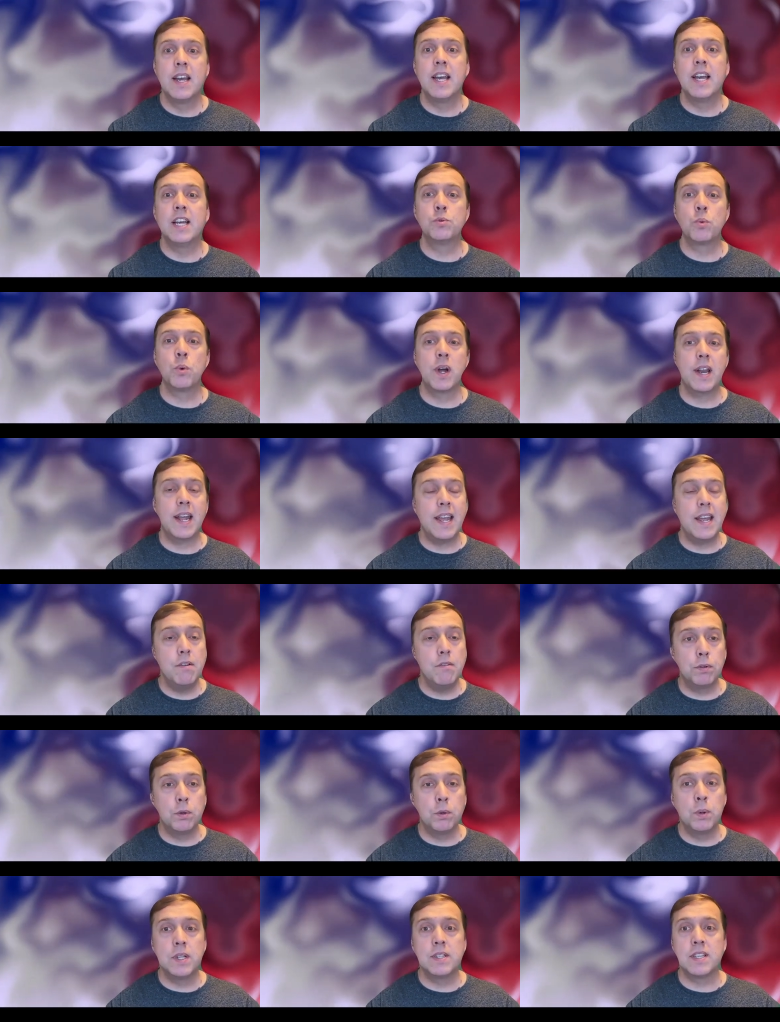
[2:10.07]
is what
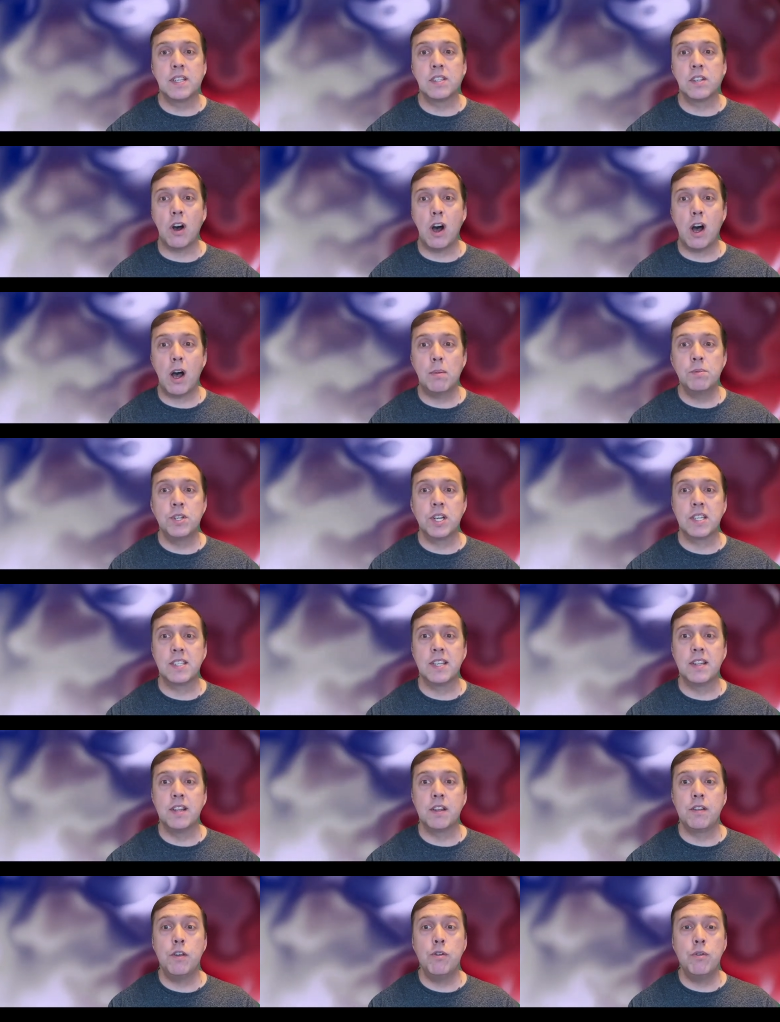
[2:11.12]
influences objects in
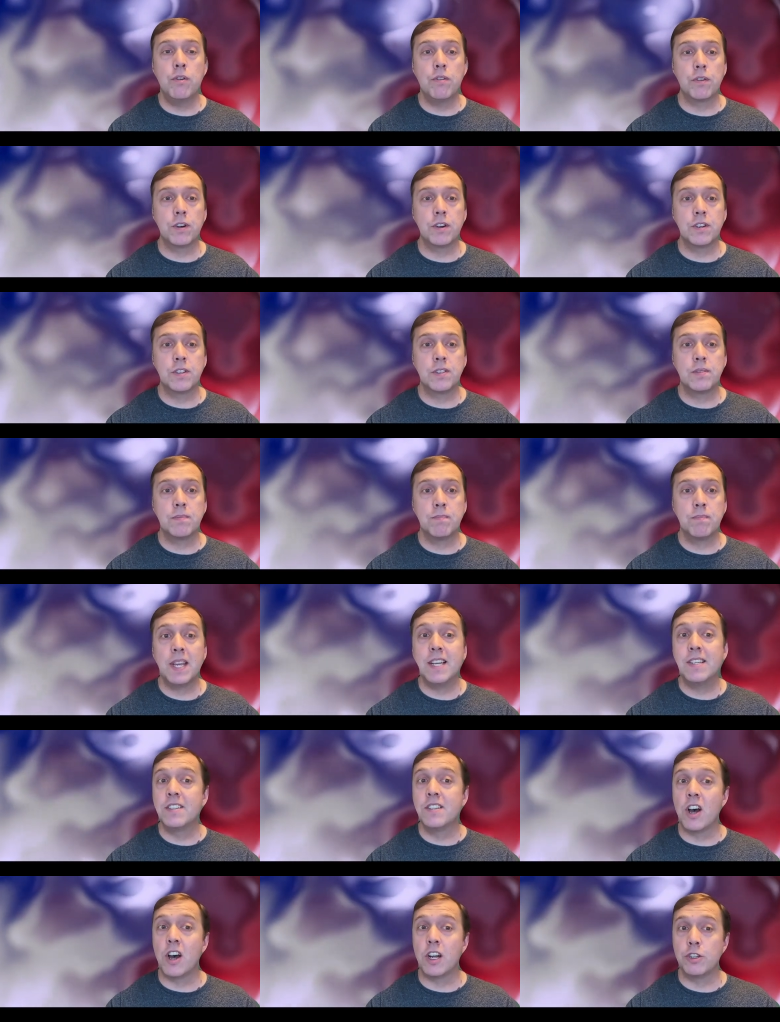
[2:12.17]
the universe
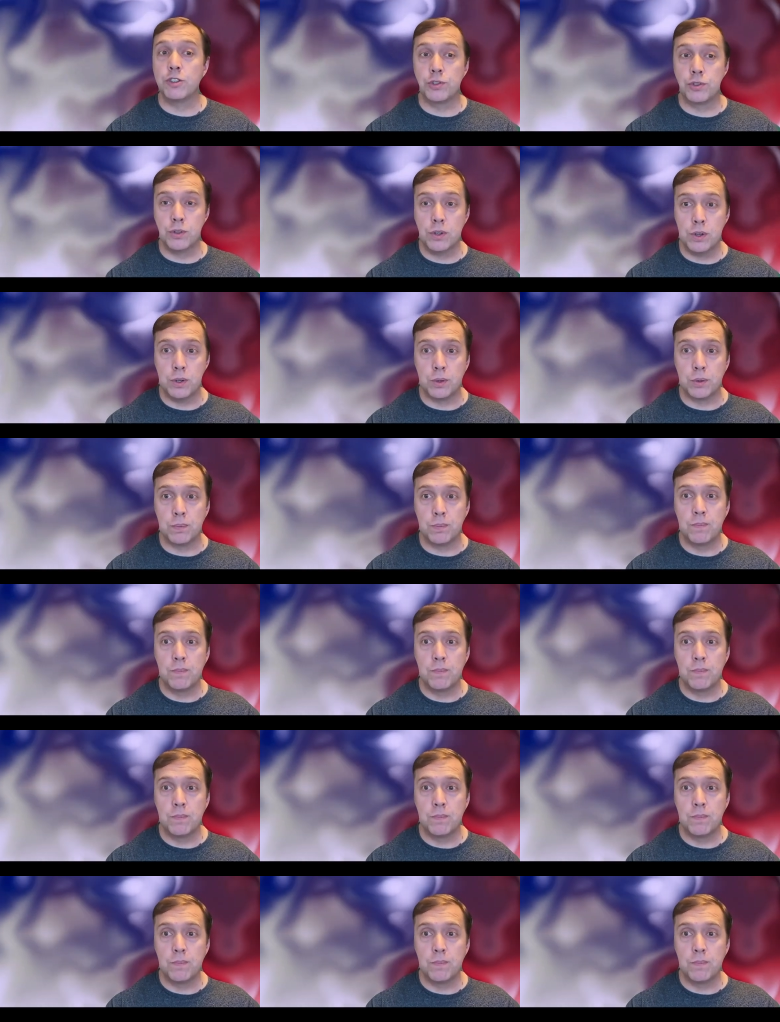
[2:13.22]
is not true.